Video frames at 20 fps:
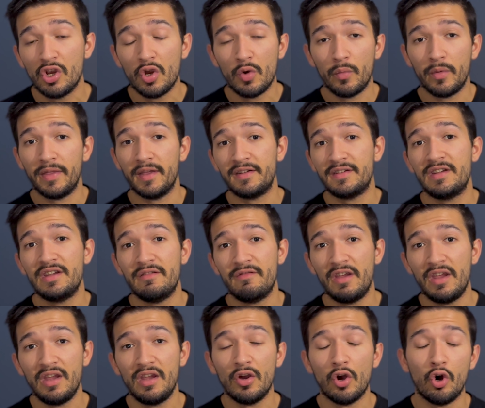with a
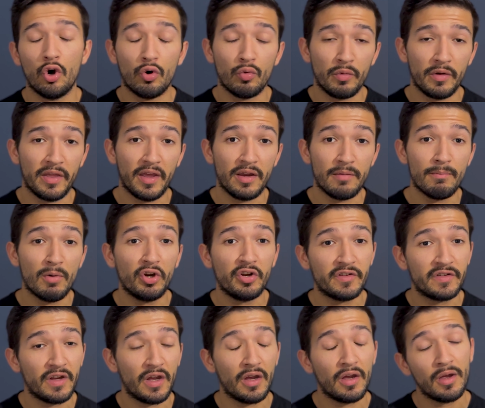TV or with a
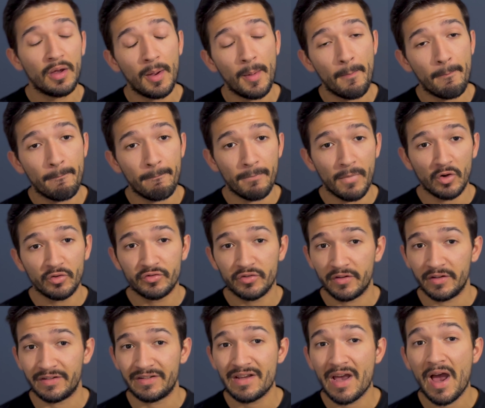monitor. Most of
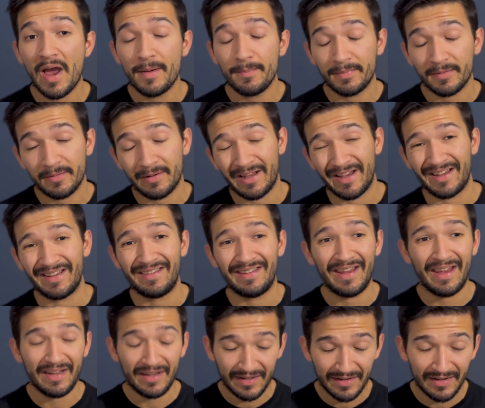the time, like I
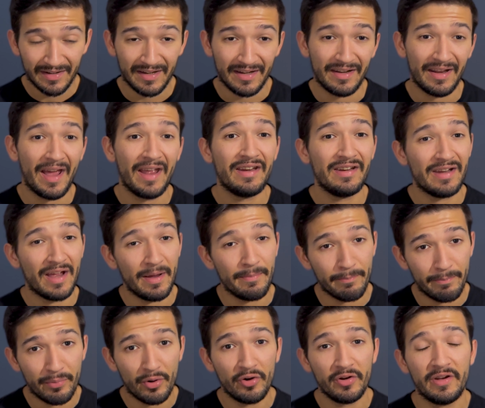said,
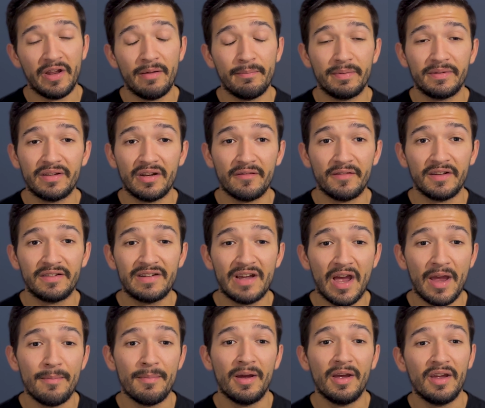99.9% of the
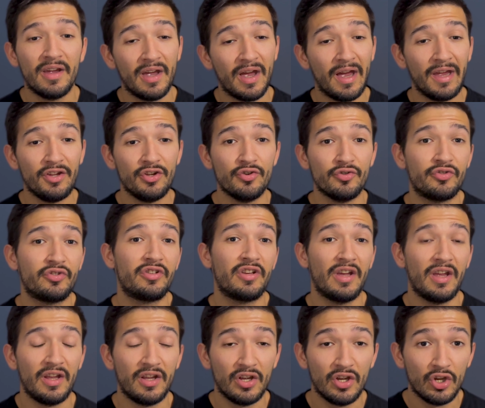time, I used
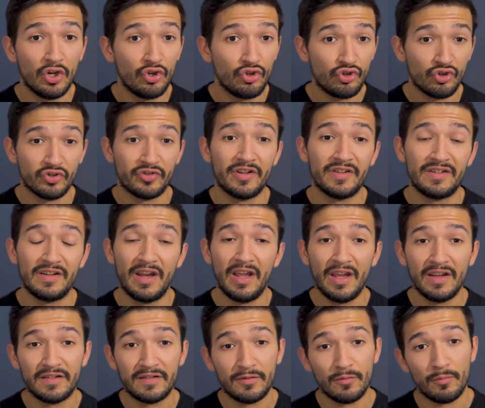it just as it
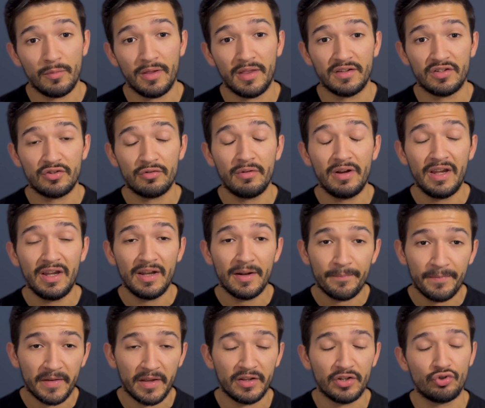is with a screen
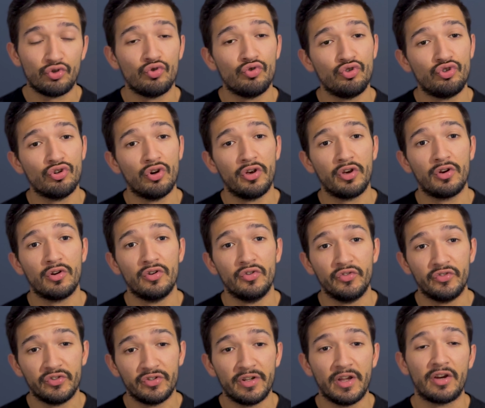and the two
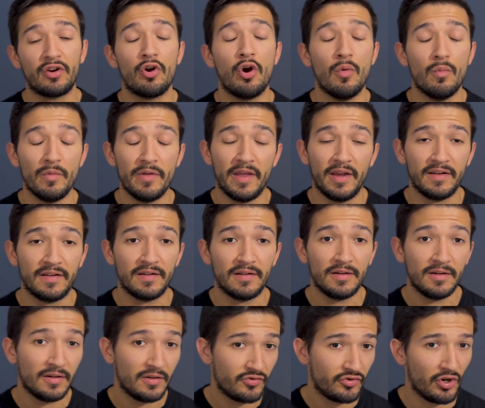Joy-Cons that come with it.
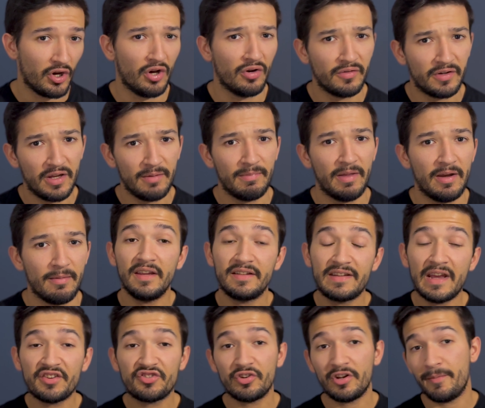So keep that in mind.
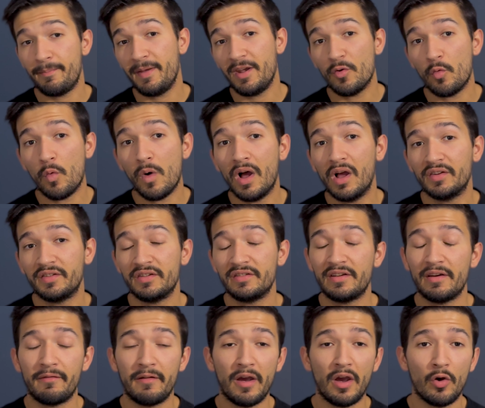It's actually been a while since
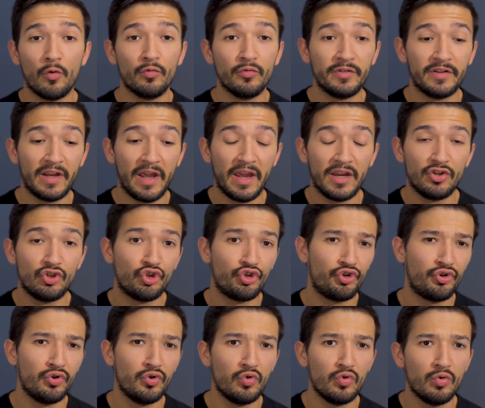I've owned a
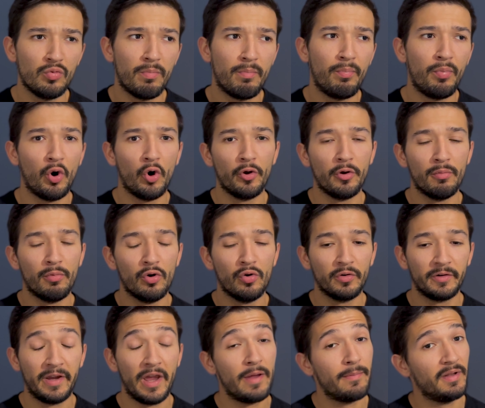true portable
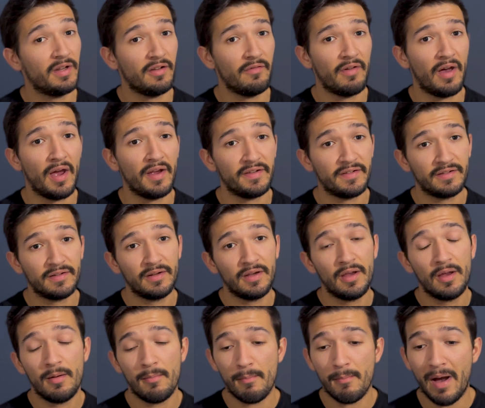gaming device.
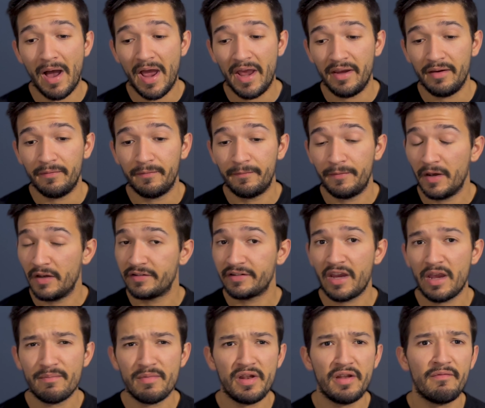My first
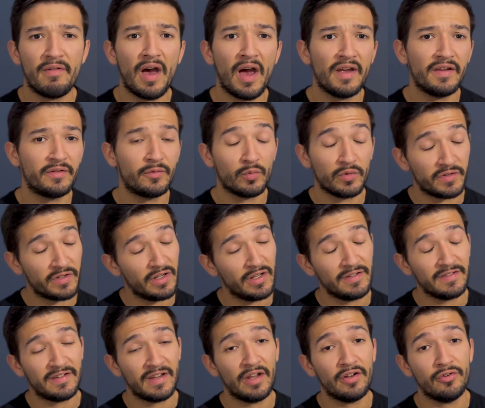gaming device was a
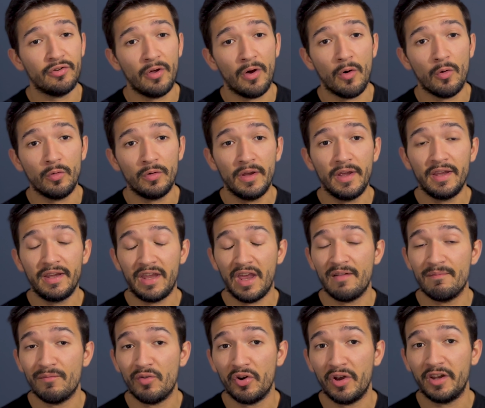Nintendo
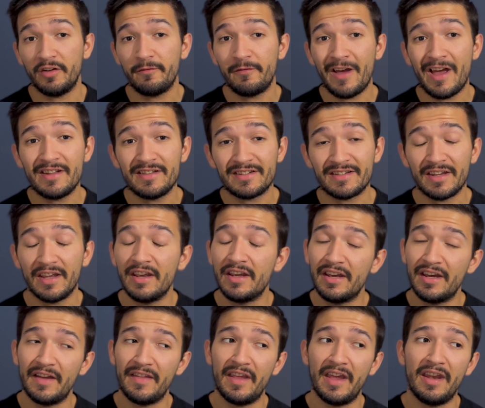Game Boy Advance,
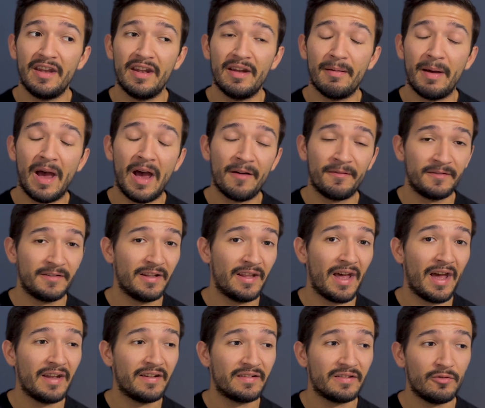and then after
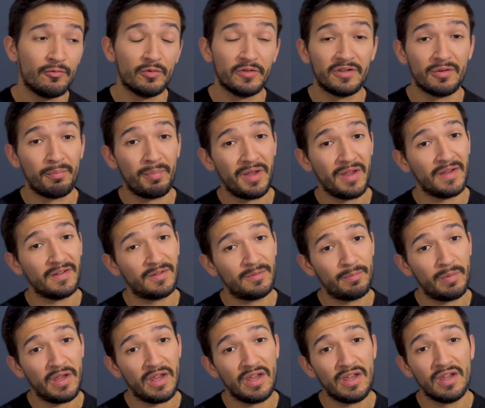that it was a
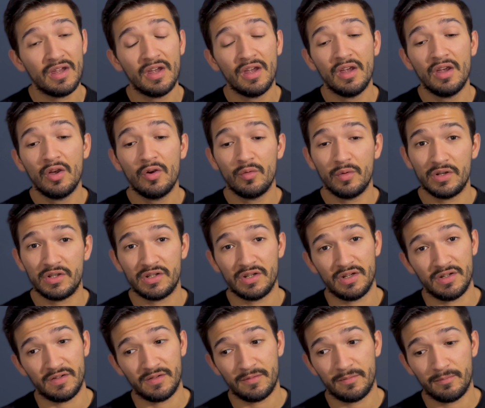PSP, which
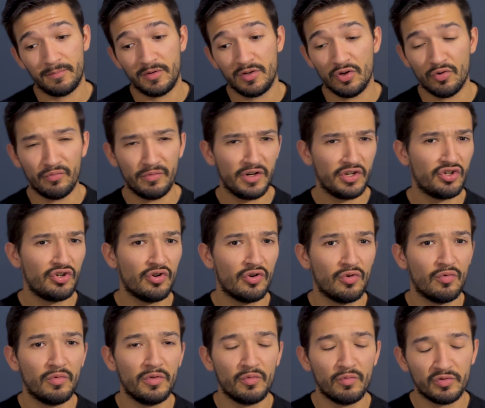is the
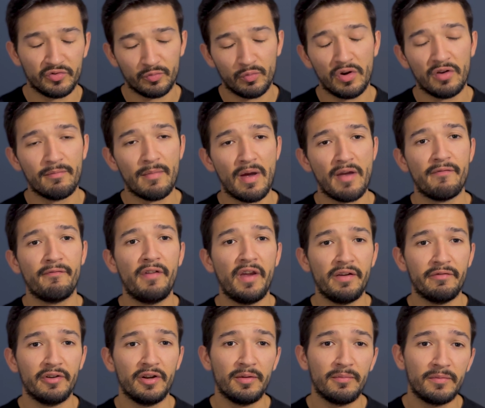original. It was one of my
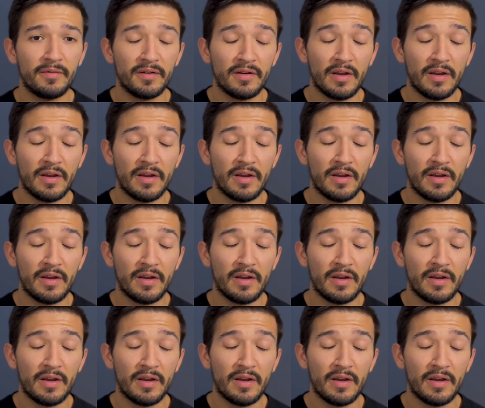favorite